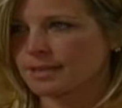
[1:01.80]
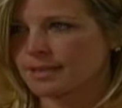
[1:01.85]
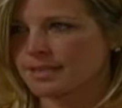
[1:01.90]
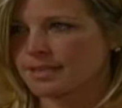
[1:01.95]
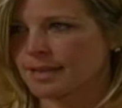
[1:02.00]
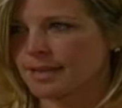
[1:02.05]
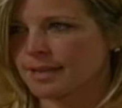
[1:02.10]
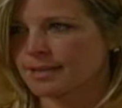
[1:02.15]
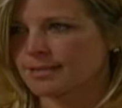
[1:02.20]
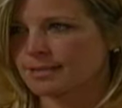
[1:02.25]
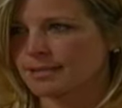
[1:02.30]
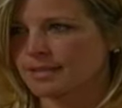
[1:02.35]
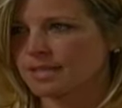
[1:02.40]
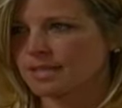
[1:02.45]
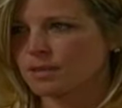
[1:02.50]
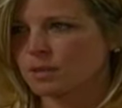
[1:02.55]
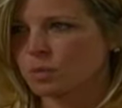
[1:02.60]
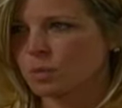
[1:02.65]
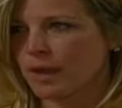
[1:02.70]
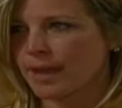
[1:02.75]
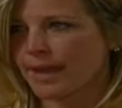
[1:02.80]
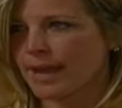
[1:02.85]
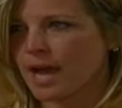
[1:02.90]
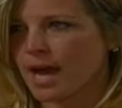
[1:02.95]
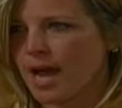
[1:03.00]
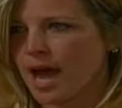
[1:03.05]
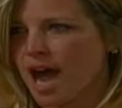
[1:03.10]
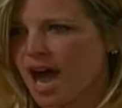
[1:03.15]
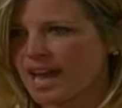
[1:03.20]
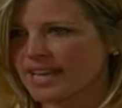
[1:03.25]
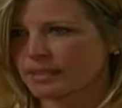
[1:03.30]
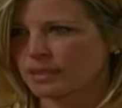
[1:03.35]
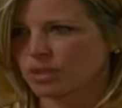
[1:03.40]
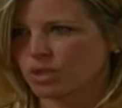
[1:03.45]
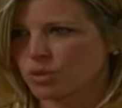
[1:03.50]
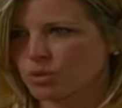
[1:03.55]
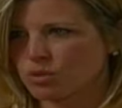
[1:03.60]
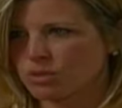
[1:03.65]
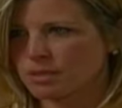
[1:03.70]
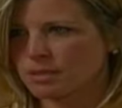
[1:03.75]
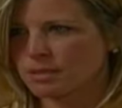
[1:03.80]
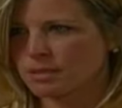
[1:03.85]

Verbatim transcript: dies. And either way, I lose.